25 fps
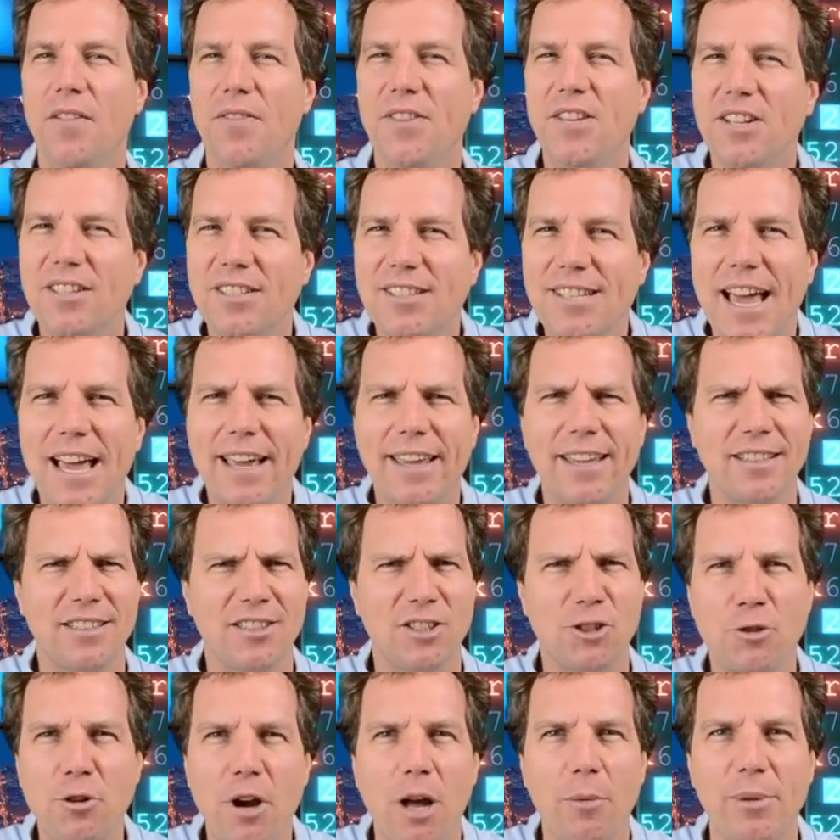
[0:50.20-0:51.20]
The attack is
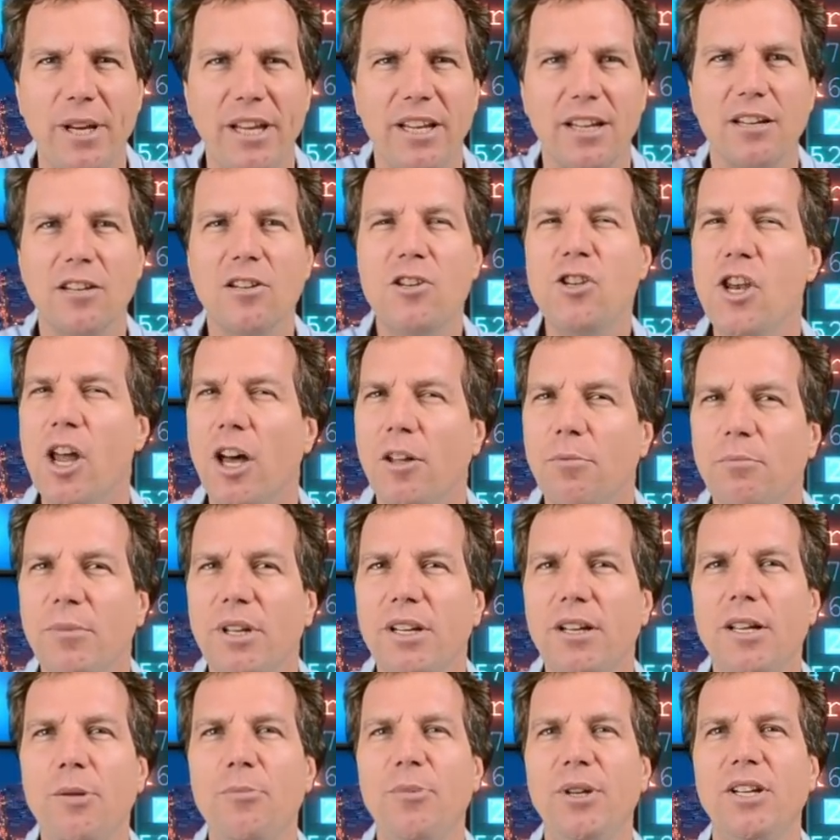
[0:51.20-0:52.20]
troubling not
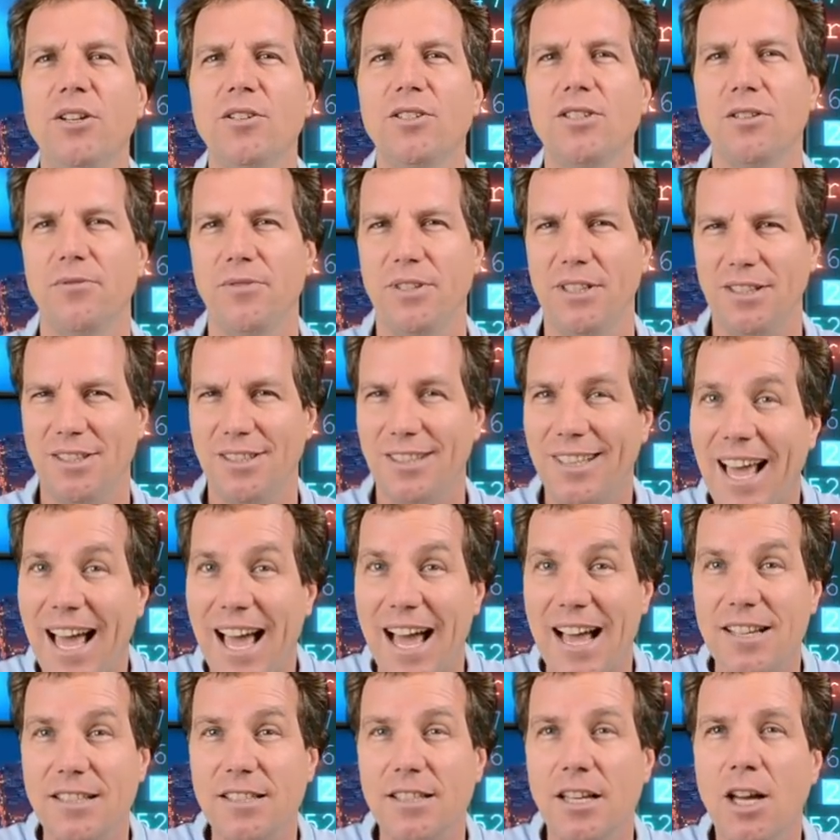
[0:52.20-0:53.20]
merely because of its
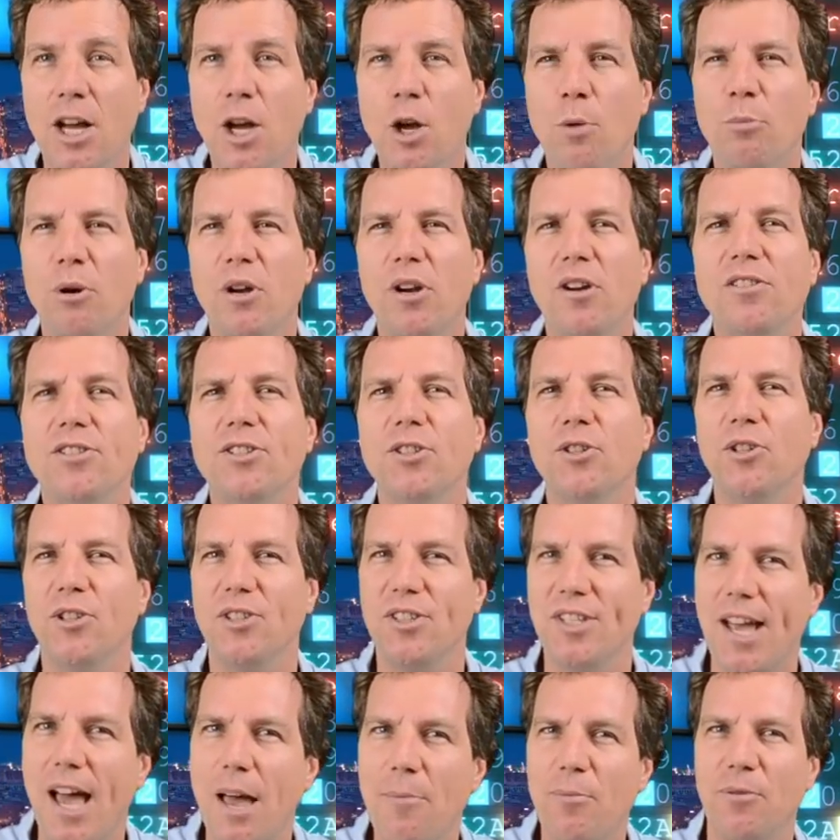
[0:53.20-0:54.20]
size, but also the
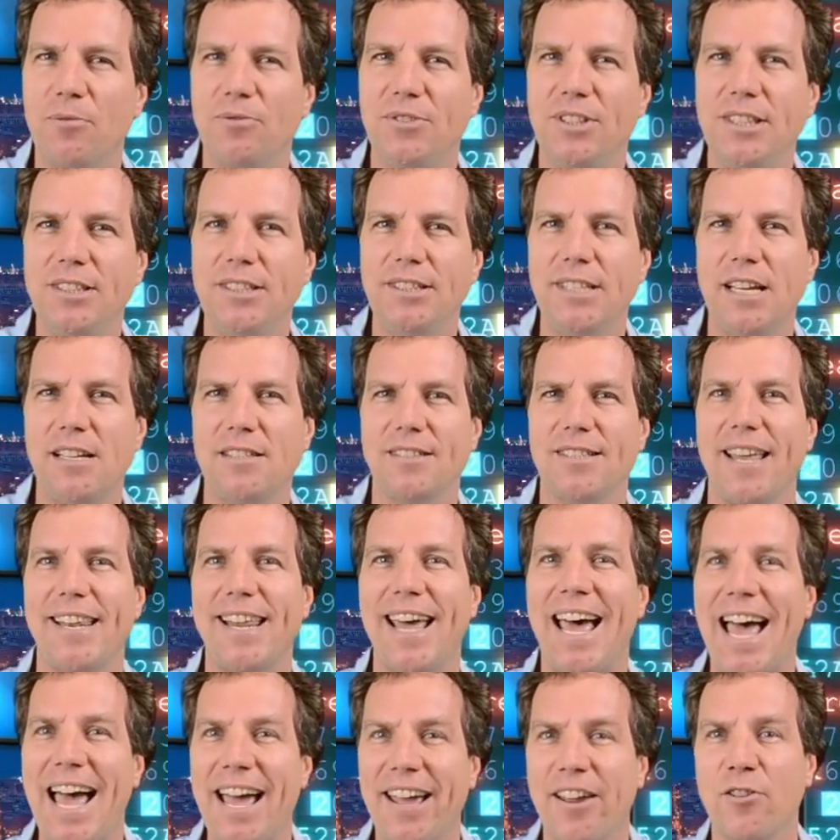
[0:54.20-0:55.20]
type of details that
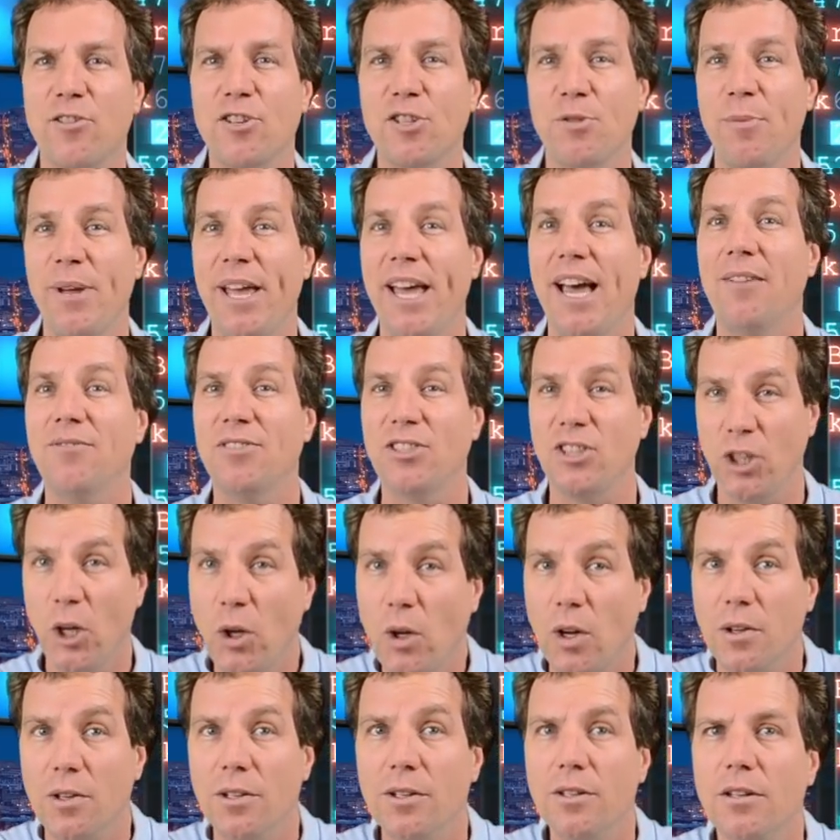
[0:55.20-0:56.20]
hackers may have
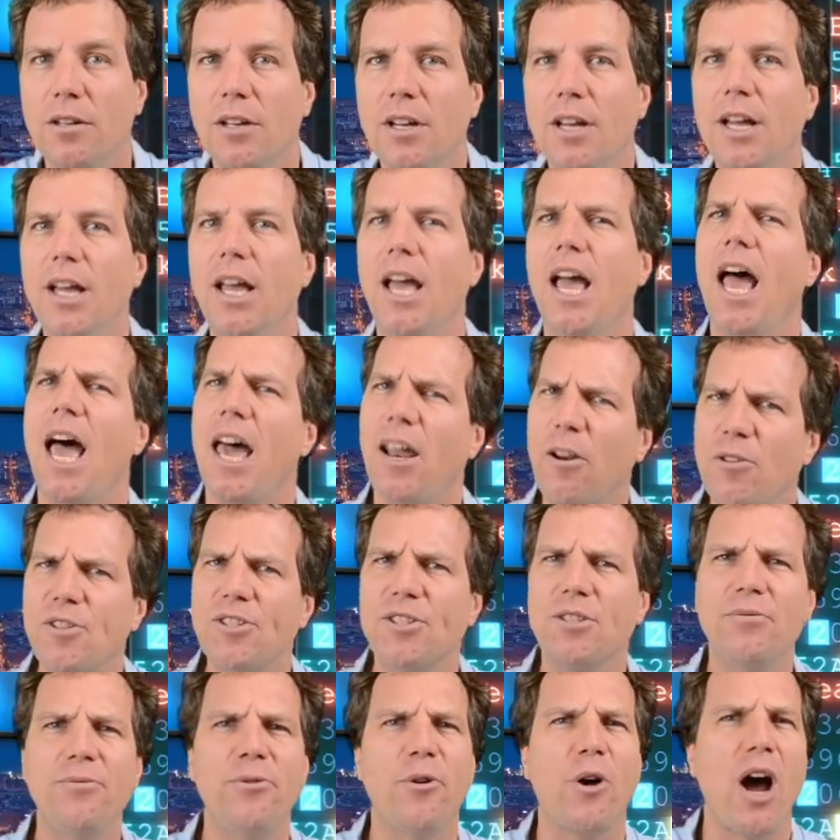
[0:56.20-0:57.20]
stolen, and
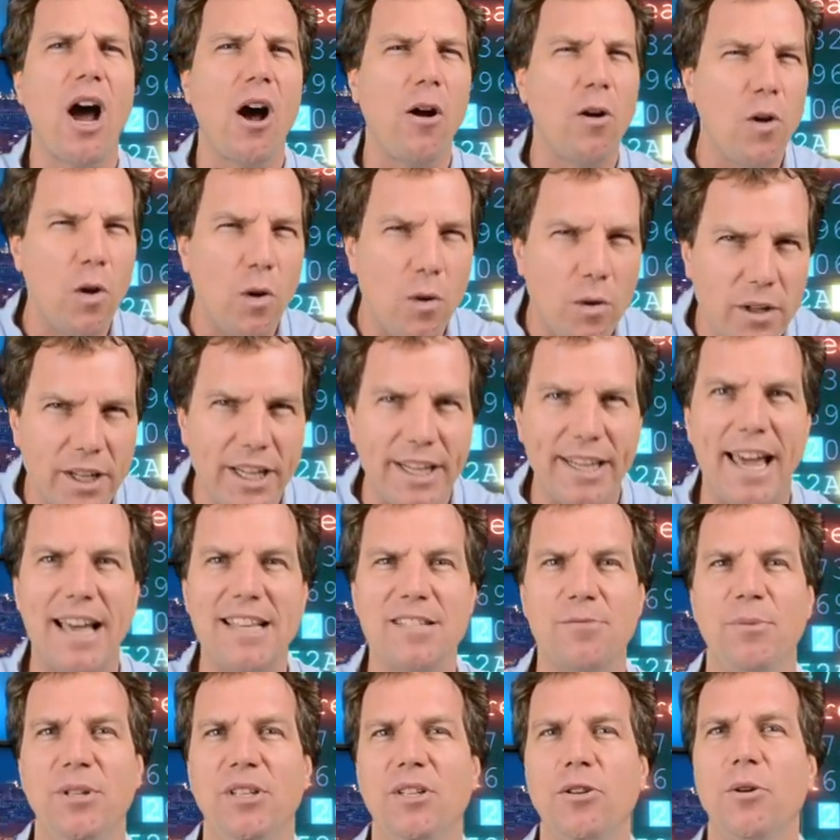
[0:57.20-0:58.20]
also for how long it
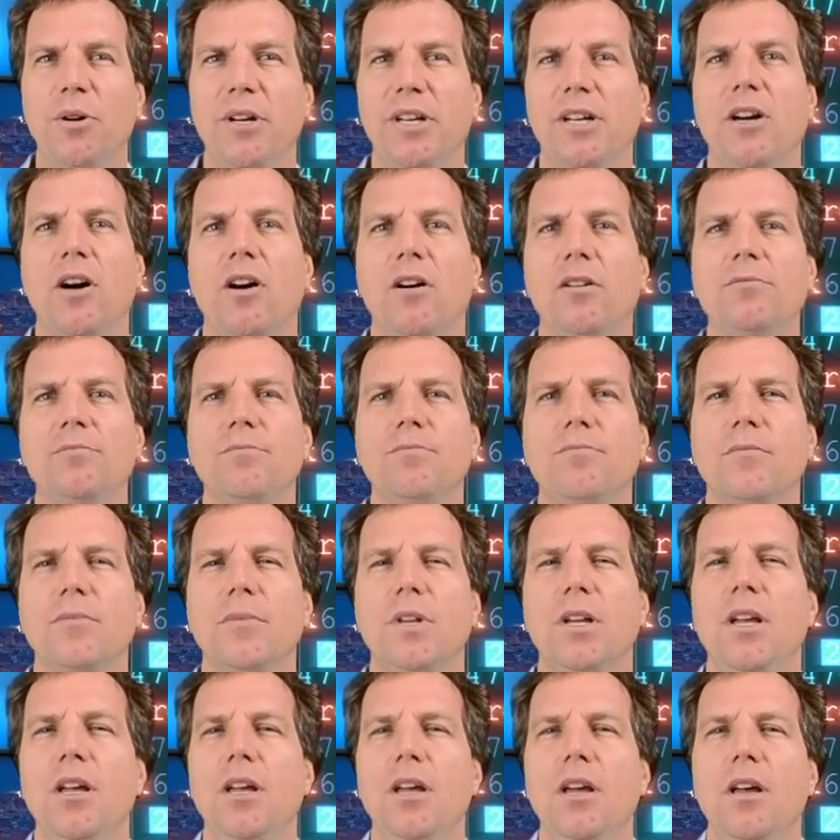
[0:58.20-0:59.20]
has been going on.
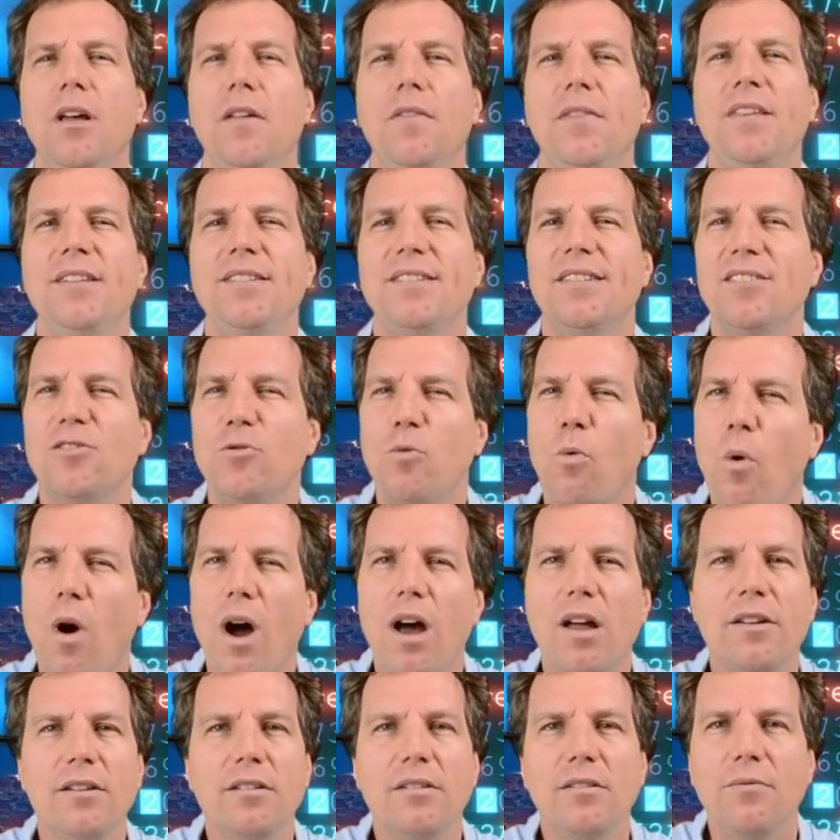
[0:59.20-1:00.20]
This is
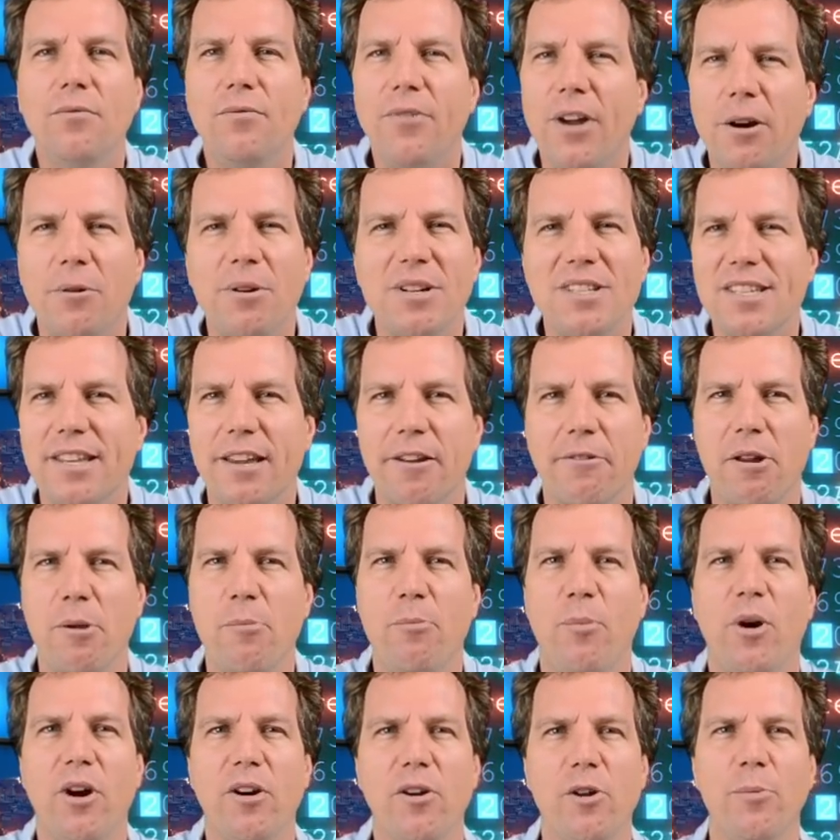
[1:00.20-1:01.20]
one very scary
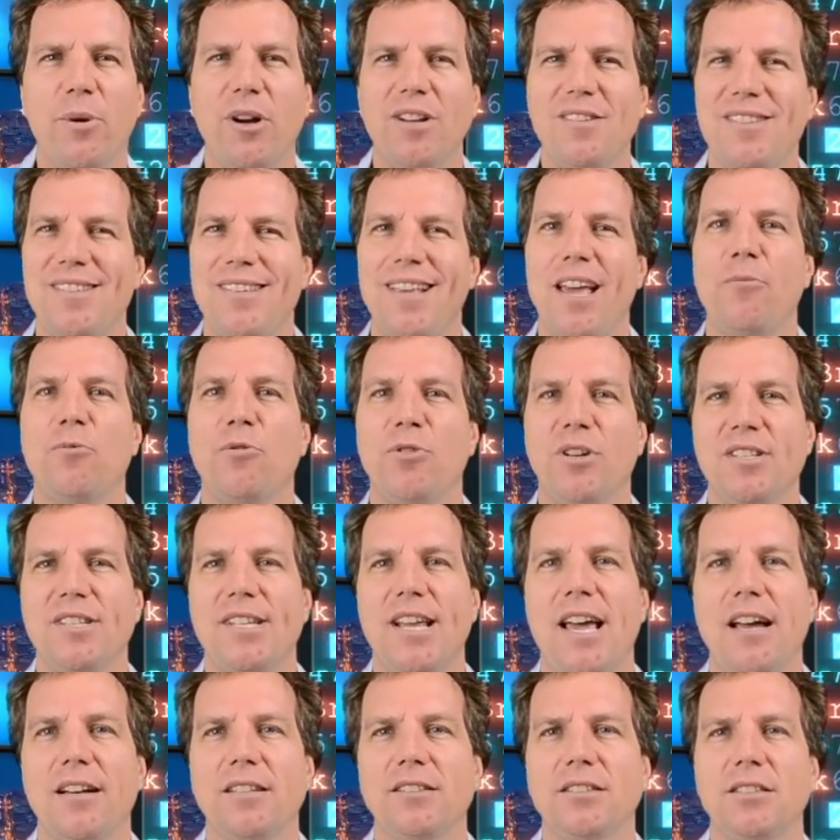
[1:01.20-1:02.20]
part about cyber
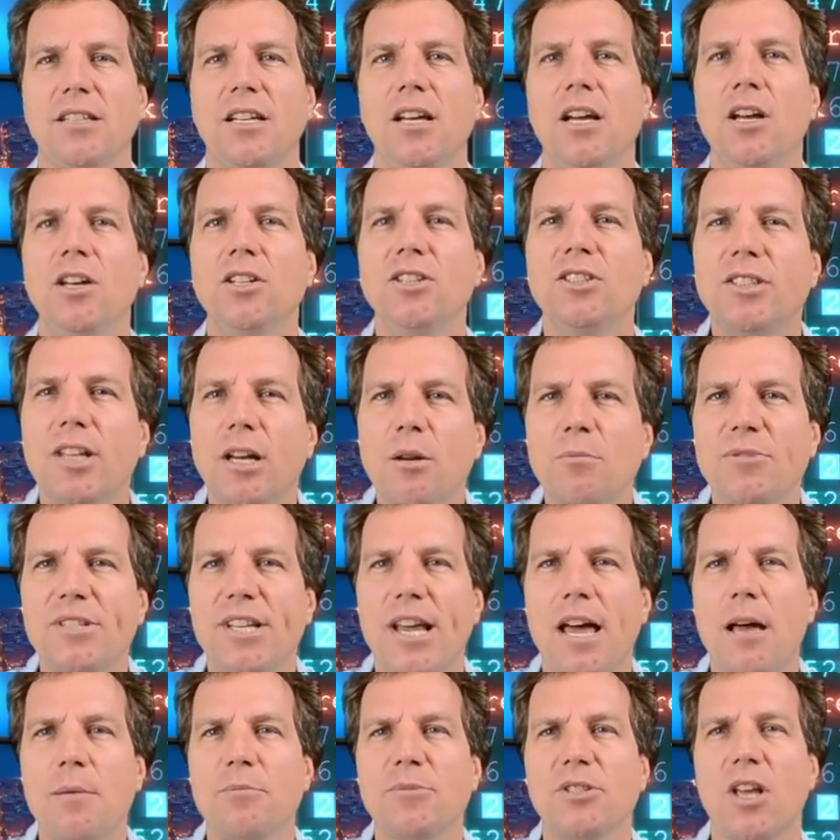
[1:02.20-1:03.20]
attacks.
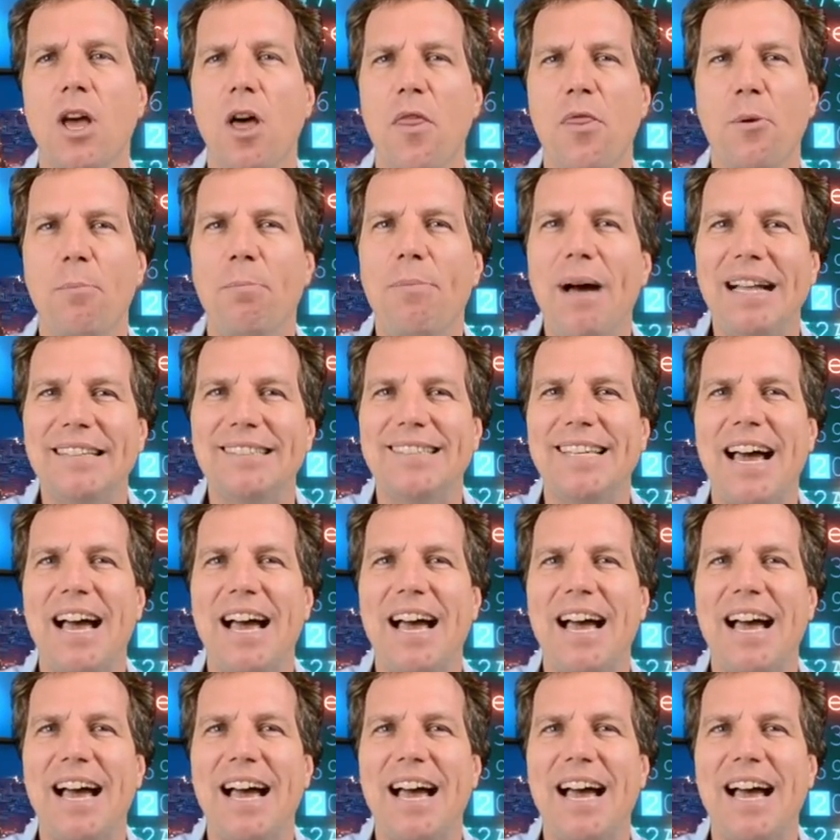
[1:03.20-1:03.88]
Sometimes the bad